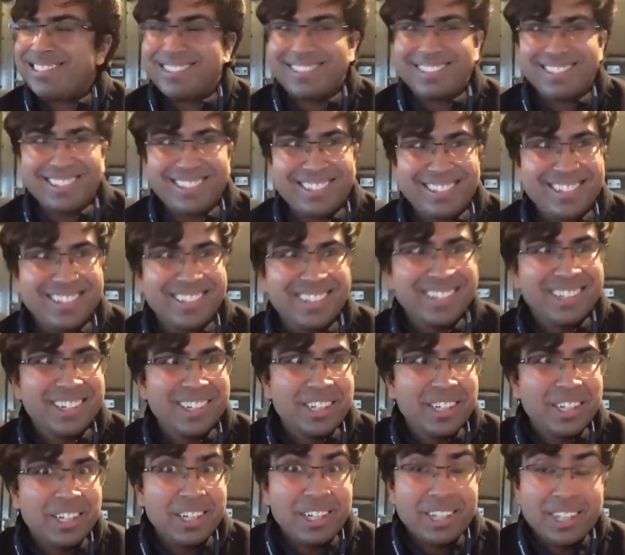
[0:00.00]
What'd you think,
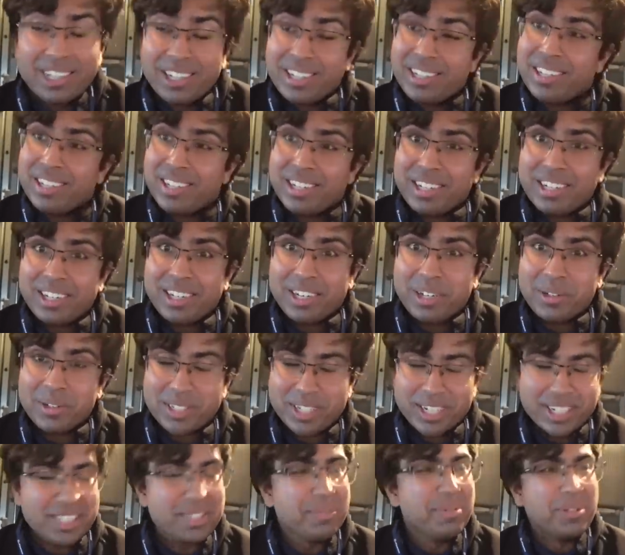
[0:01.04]
man? How was landing? It was
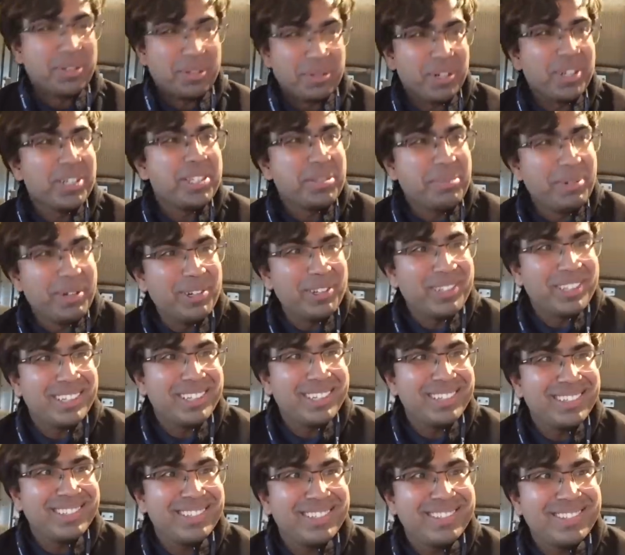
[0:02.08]
awesome, it was really smooth.
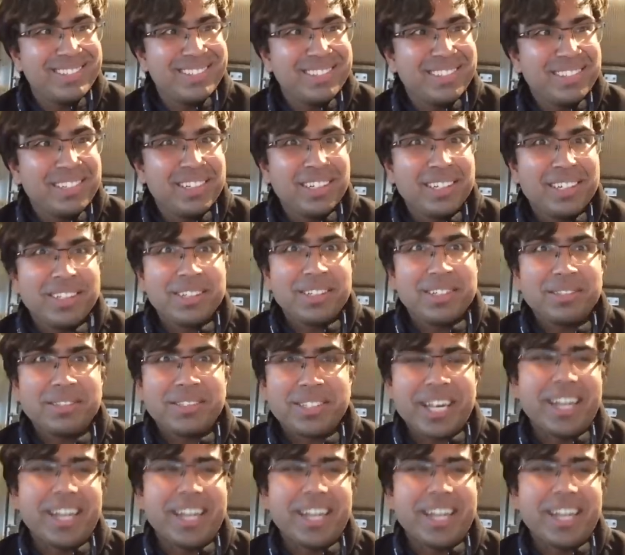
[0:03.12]
One to 10, about eight? 10